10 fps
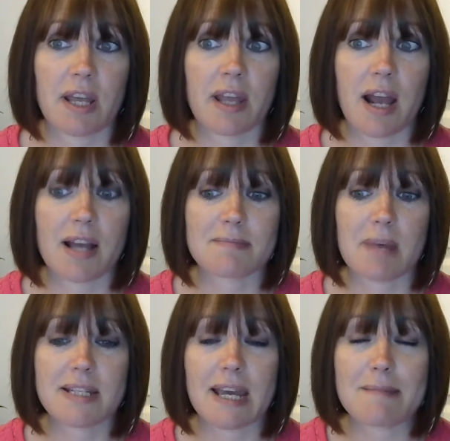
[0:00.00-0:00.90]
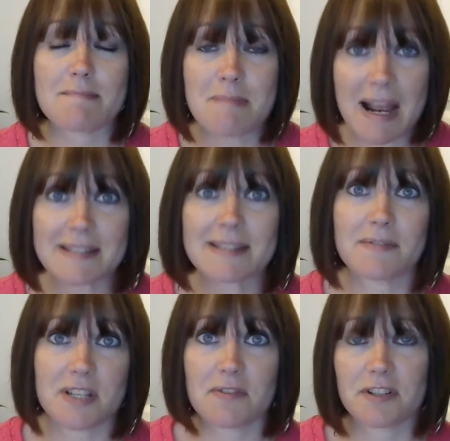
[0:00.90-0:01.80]
and that has made a massive
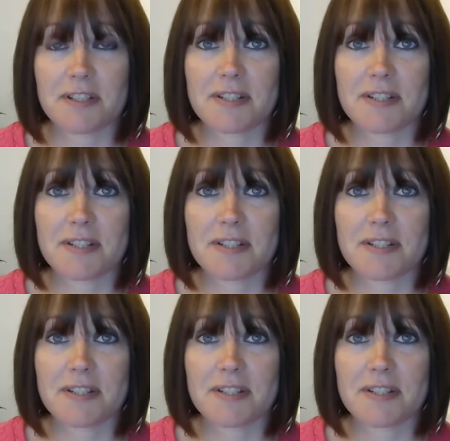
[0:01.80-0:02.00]
difference